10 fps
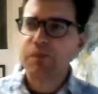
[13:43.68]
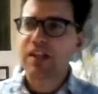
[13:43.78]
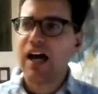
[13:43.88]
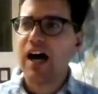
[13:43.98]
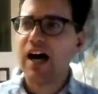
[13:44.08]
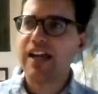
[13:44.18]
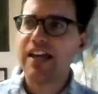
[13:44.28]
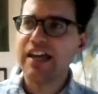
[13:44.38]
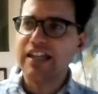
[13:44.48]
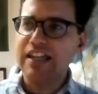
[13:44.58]

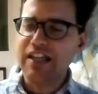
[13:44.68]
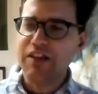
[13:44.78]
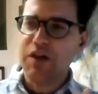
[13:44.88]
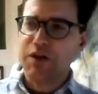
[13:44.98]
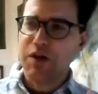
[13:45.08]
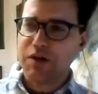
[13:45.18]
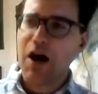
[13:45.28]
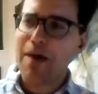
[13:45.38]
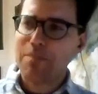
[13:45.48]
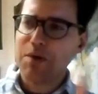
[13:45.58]
The
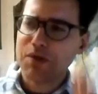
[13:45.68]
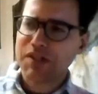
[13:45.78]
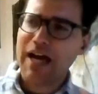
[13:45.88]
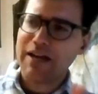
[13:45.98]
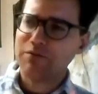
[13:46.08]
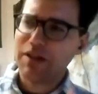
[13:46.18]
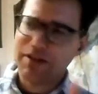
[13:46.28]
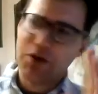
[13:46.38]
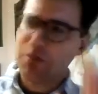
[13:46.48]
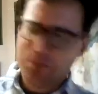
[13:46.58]
copy was kind of like,
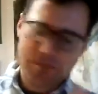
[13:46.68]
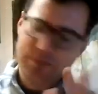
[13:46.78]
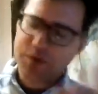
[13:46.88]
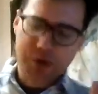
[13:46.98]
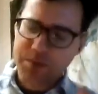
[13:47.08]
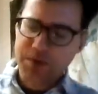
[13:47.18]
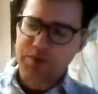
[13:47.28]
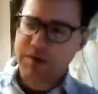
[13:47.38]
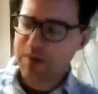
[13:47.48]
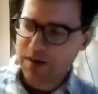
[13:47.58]
presumably
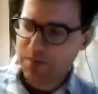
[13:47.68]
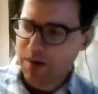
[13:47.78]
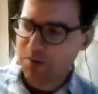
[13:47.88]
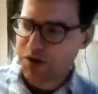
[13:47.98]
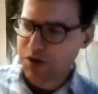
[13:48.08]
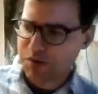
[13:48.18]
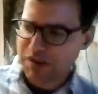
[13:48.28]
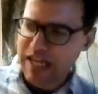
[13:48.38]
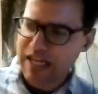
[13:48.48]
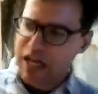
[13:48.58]
written by the publishers,
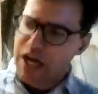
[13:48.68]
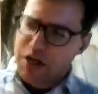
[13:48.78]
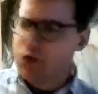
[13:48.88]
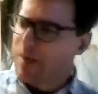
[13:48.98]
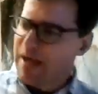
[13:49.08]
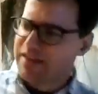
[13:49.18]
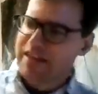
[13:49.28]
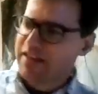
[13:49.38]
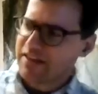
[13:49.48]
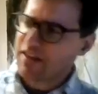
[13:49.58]
was like, you may
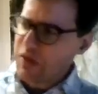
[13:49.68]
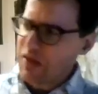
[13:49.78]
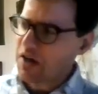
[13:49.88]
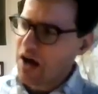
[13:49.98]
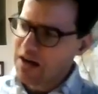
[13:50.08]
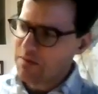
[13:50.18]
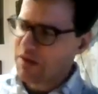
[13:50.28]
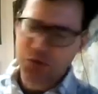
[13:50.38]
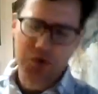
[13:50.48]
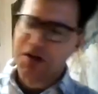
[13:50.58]
think that the economy
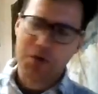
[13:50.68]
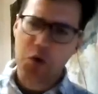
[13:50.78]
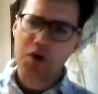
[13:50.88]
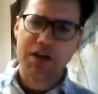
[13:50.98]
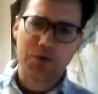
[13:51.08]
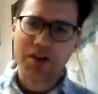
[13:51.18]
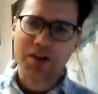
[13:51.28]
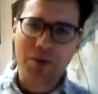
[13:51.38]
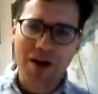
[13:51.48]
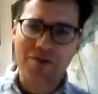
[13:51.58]
is working
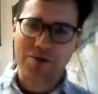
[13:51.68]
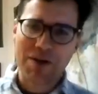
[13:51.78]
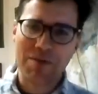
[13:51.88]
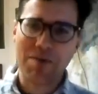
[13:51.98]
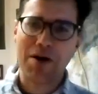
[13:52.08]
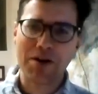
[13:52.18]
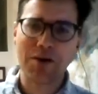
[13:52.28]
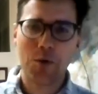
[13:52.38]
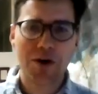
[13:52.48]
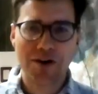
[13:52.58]
really well for the American
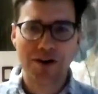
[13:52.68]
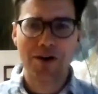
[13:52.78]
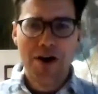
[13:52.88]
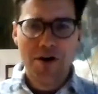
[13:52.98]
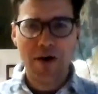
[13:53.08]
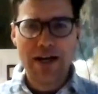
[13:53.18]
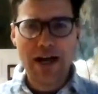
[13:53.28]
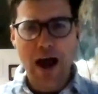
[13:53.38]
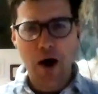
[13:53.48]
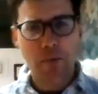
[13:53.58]
worker right
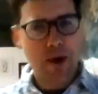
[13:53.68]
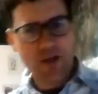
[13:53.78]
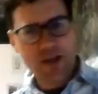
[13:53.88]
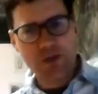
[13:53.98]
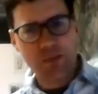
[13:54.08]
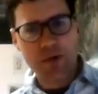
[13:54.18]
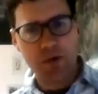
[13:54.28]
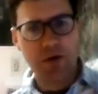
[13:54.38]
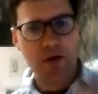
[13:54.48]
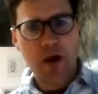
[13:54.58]
now, but these
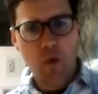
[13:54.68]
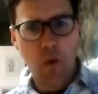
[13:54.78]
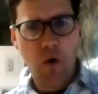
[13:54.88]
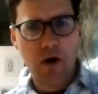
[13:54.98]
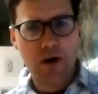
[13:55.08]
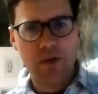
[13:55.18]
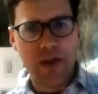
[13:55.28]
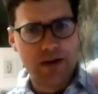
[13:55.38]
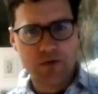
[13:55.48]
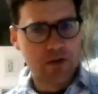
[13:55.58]
people warn
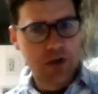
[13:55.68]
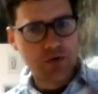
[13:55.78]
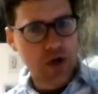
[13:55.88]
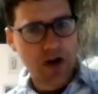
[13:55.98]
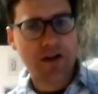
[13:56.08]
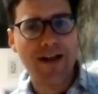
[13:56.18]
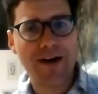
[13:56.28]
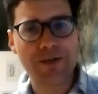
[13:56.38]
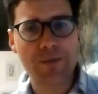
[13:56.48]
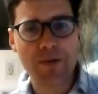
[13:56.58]
that, dark
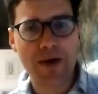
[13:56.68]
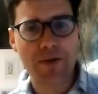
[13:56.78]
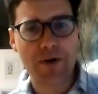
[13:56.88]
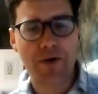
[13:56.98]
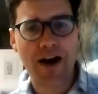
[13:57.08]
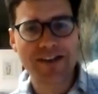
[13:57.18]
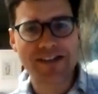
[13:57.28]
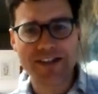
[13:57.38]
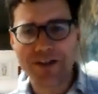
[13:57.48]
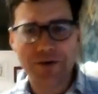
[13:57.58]
clouds may be on the
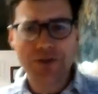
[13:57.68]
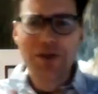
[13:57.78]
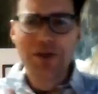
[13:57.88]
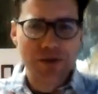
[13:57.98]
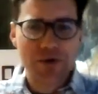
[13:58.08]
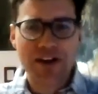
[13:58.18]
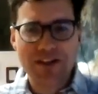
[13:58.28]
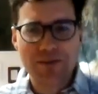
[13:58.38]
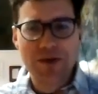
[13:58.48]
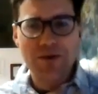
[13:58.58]
horizon. It's really striking
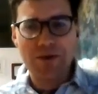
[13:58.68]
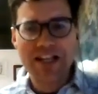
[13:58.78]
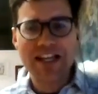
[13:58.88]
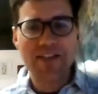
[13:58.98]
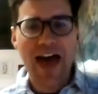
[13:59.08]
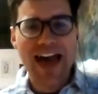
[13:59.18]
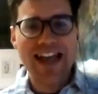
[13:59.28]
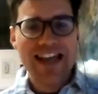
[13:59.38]
to me reading that,